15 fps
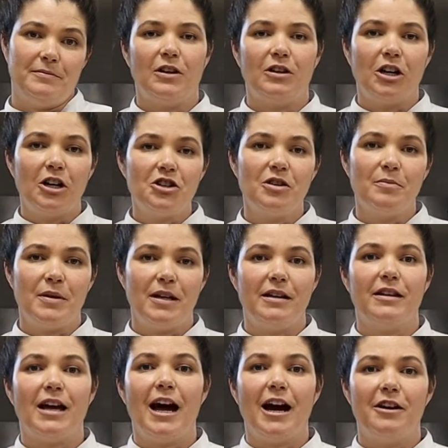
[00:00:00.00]
The larger the
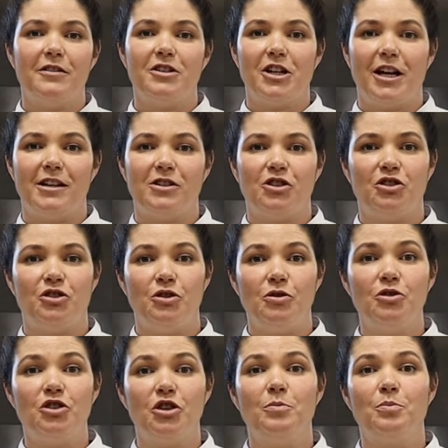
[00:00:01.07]
bean, the higher the chance you
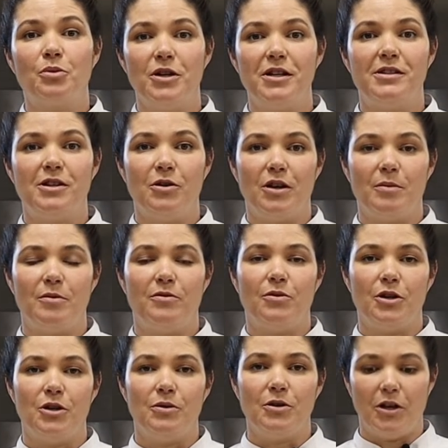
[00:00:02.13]
should pre-soak it
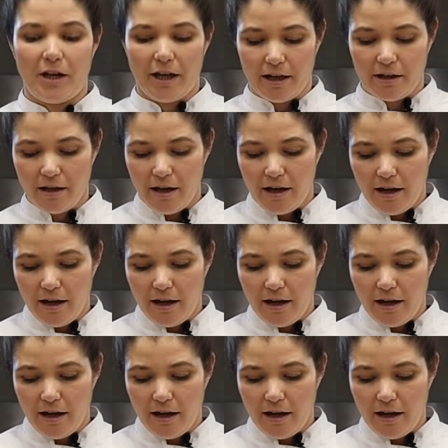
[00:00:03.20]
before you cook it.